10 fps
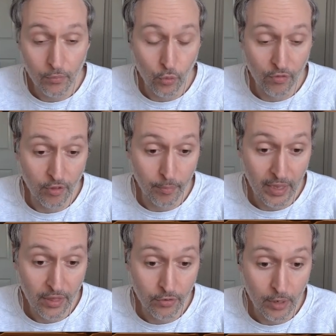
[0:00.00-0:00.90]
with the
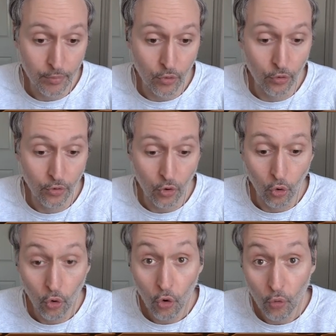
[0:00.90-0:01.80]
b3 pawn
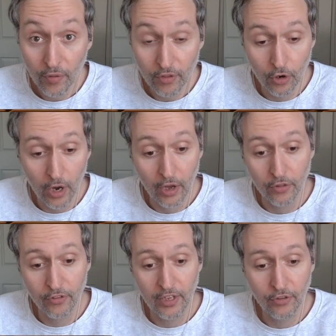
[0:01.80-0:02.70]
or with the knight on
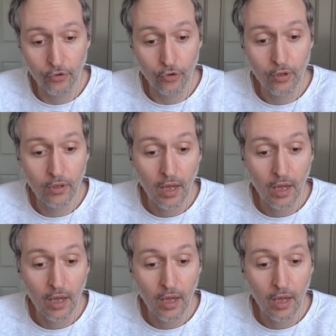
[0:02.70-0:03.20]
d2